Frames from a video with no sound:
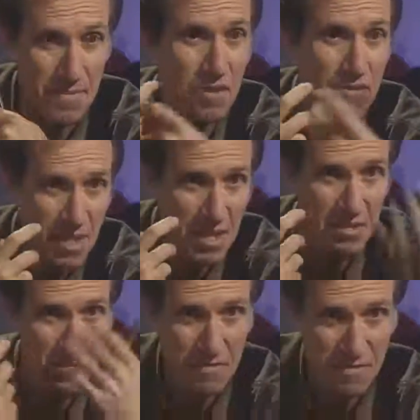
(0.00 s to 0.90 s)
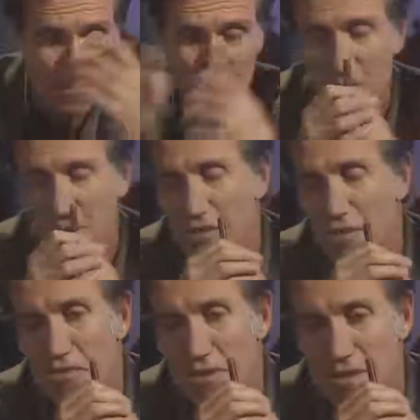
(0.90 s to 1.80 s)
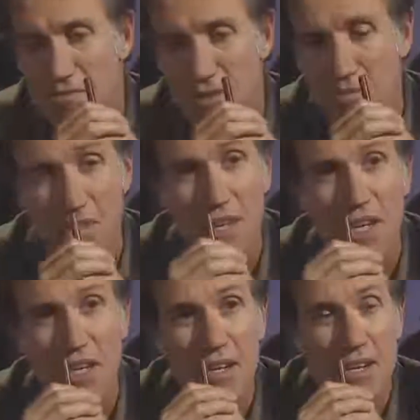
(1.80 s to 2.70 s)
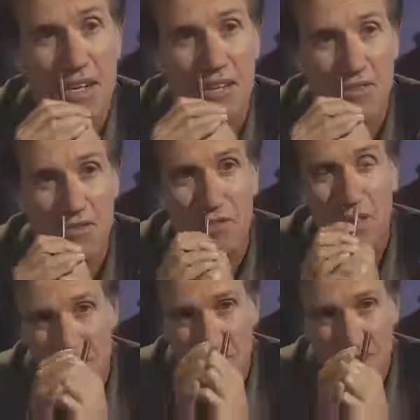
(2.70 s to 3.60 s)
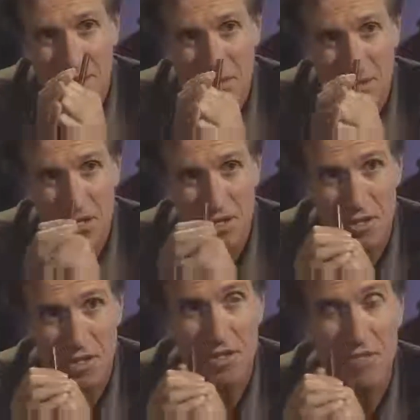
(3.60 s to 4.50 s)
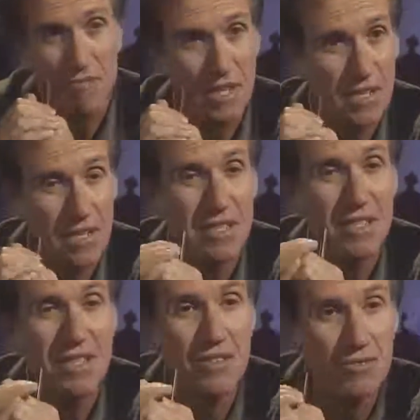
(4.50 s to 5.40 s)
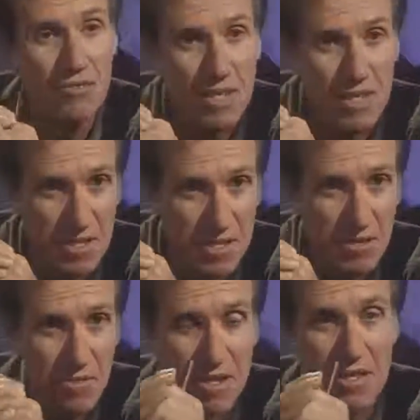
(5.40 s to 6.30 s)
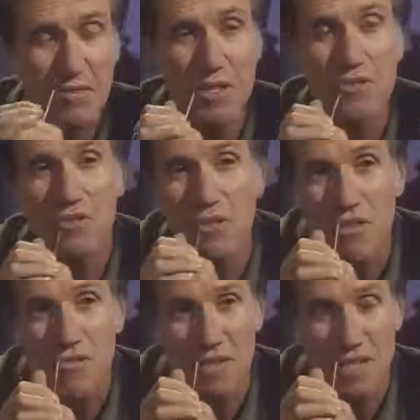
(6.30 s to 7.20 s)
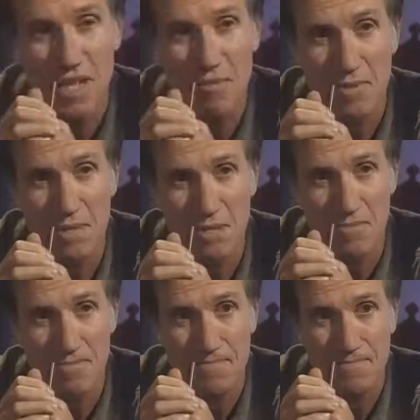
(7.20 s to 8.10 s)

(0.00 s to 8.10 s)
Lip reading: You have the case of all your other monuments. And therefore, we have to ask the question is, why did they do this? Why did they want to go for this high precision?